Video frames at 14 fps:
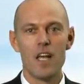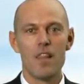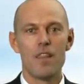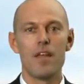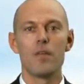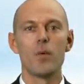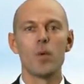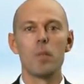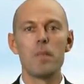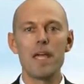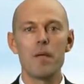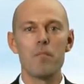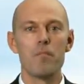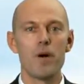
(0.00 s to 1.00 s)
that you will
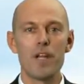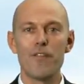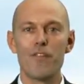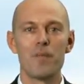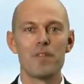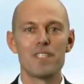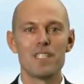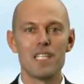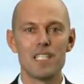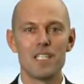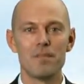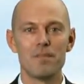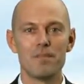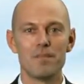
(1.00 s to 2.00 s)
make money from the
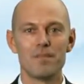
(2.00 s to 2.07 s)
system.